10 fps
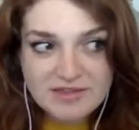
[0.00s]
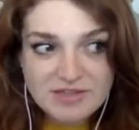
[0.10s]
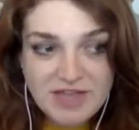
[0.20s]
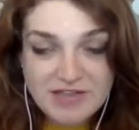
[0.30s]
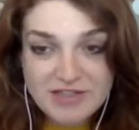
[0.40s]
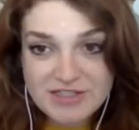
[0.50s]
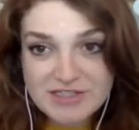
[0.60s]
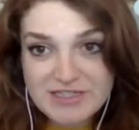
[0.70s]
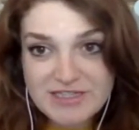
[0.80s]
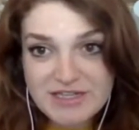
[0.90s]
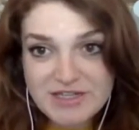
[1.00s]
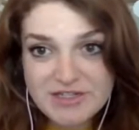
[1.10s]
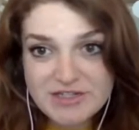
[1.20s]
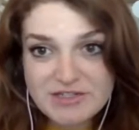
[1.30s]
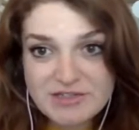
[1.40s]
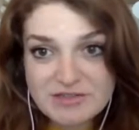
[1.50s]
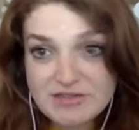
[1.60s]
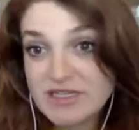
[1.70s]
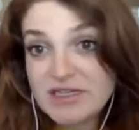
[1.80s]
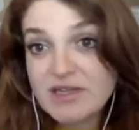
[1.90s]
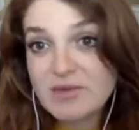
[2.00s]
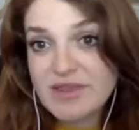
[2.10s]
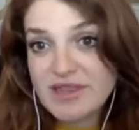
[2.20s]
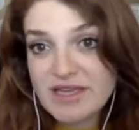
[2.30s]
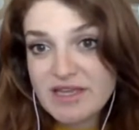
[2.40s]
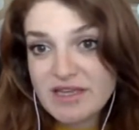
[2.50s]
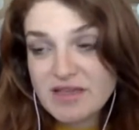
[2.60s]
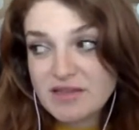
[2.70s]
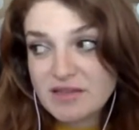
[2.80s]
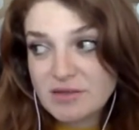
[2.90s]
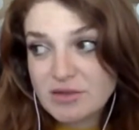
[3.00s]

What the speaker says: childhood and teen years dealing with it and